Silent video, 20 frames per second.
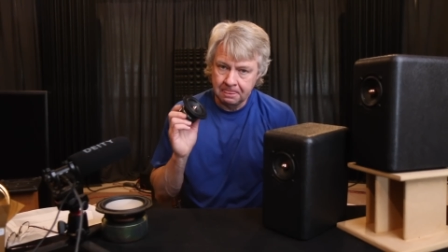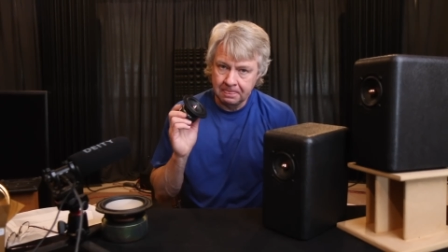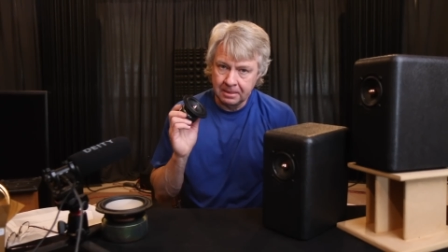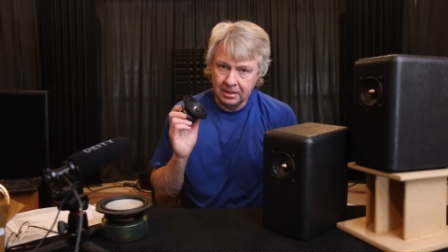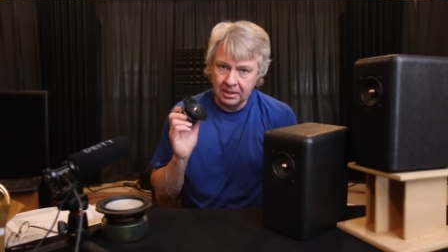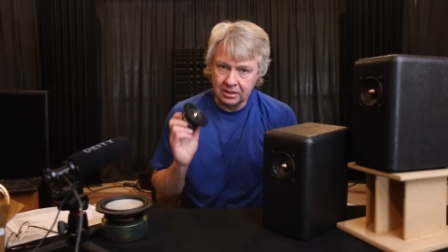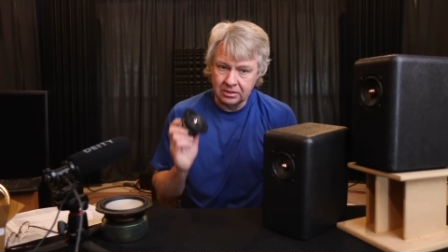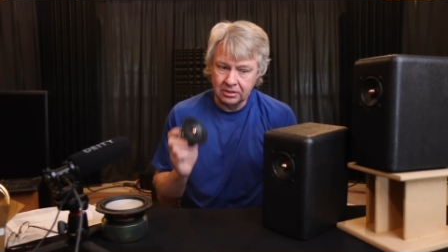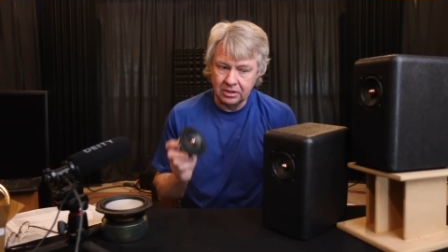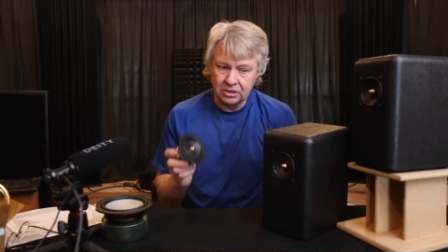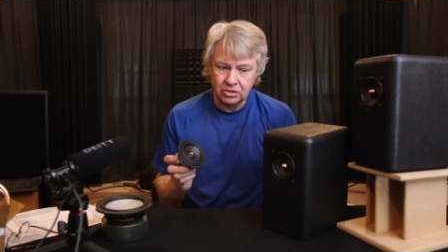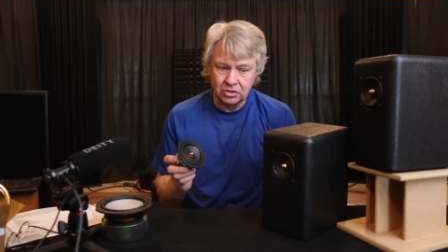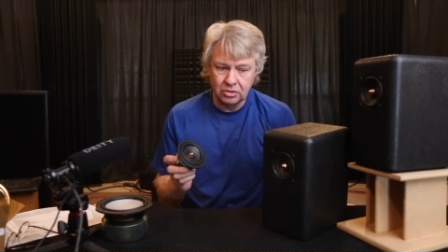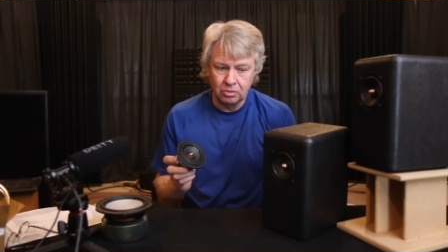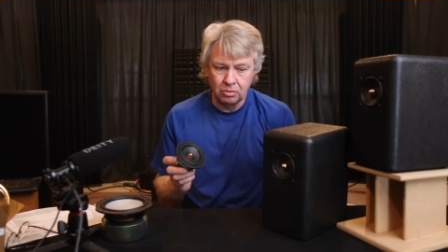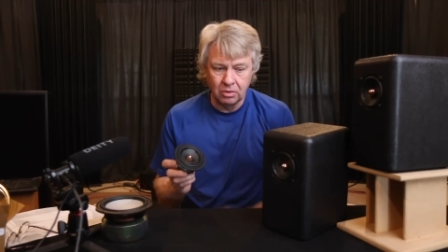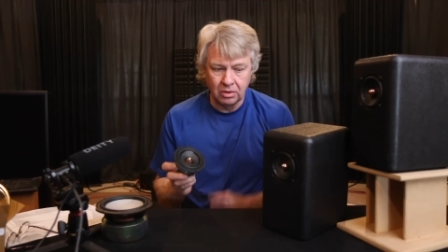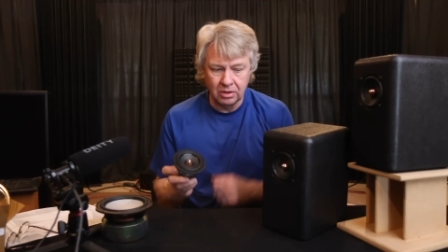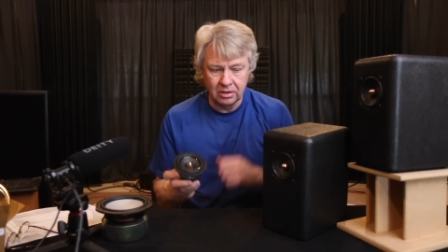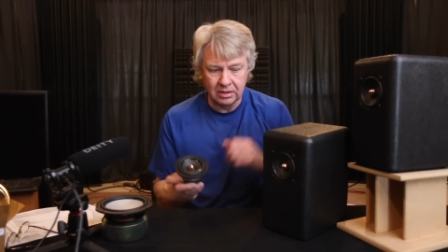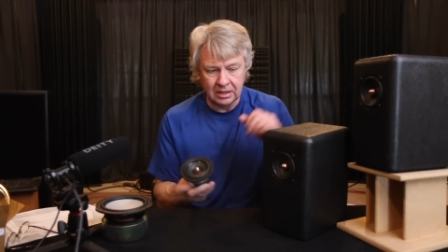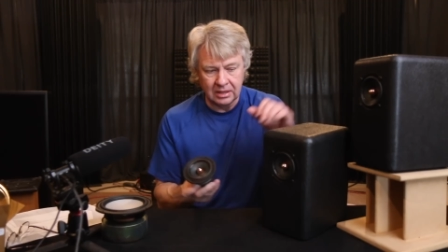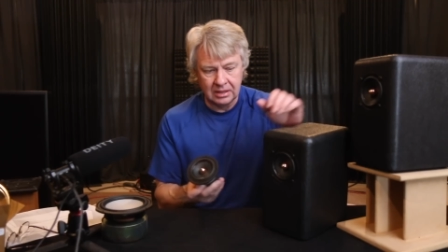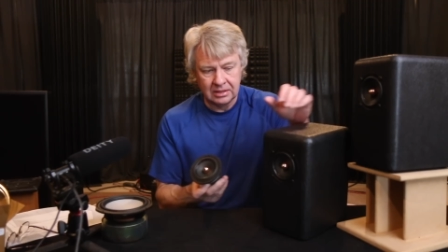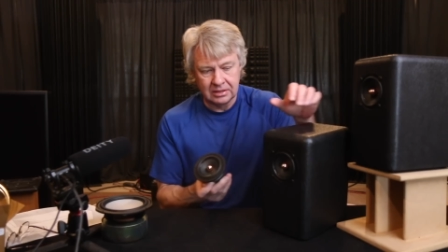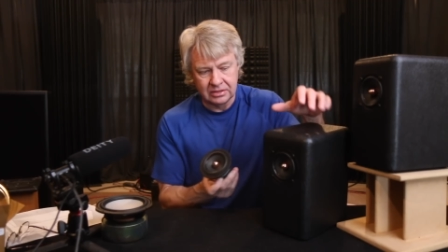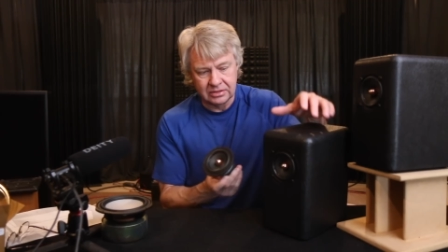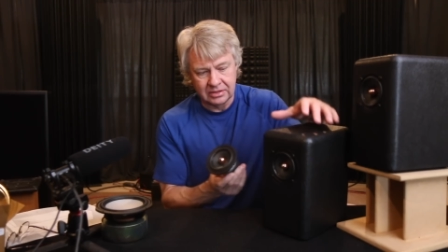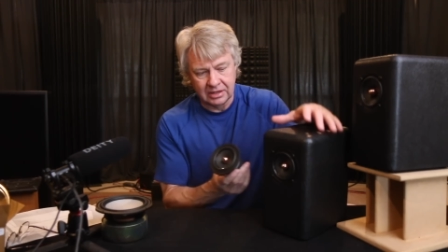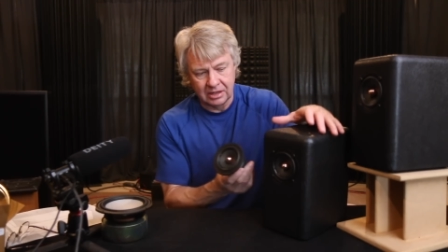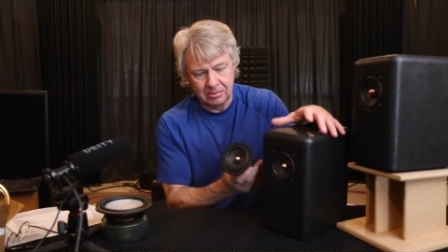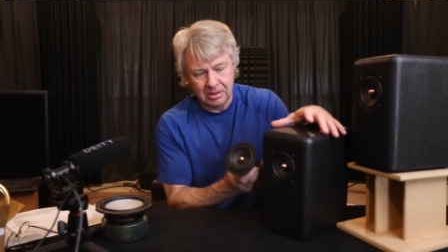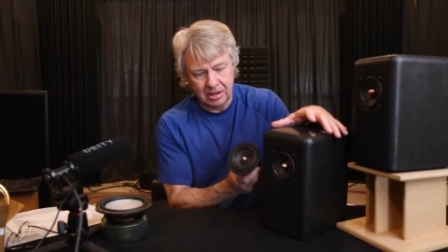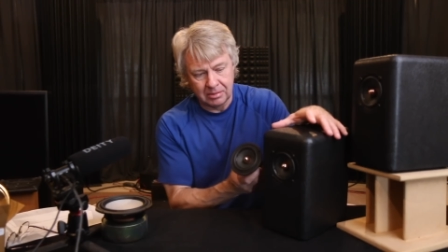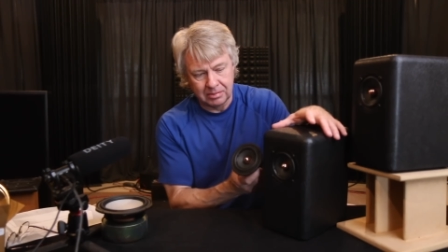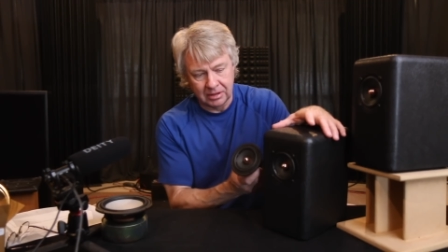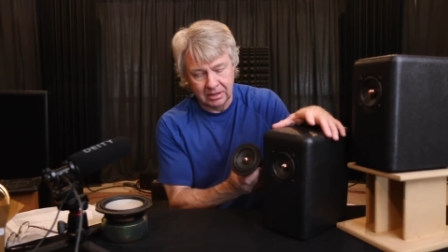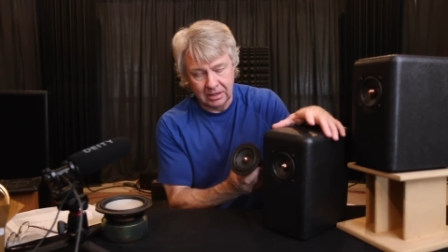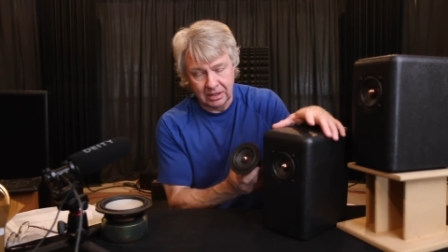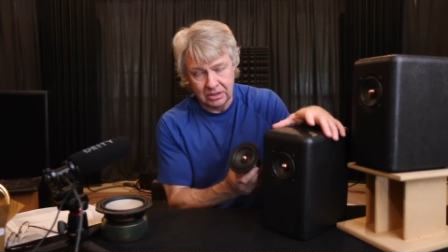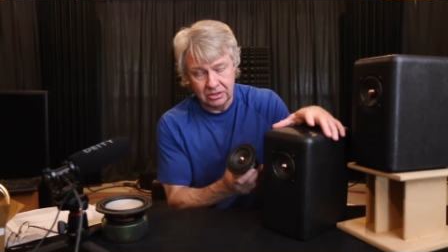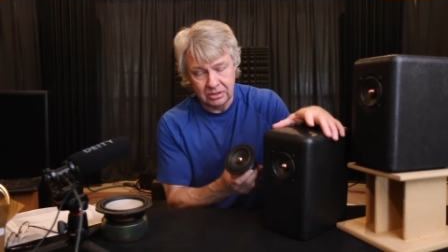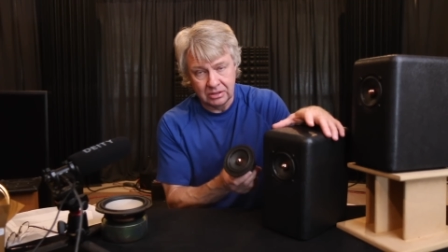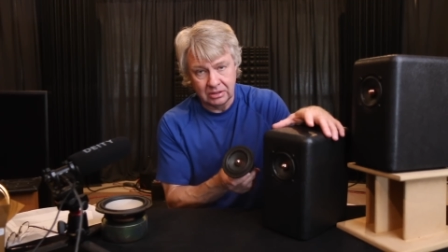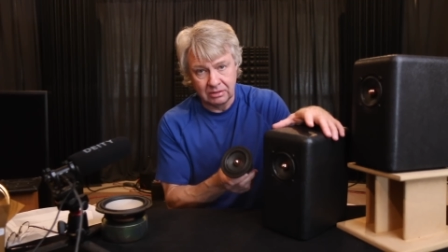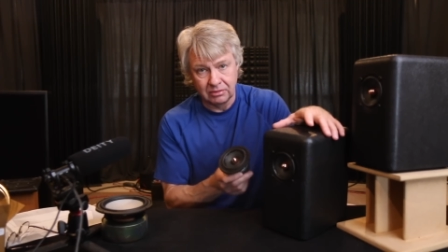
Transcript: get this to work in the same application.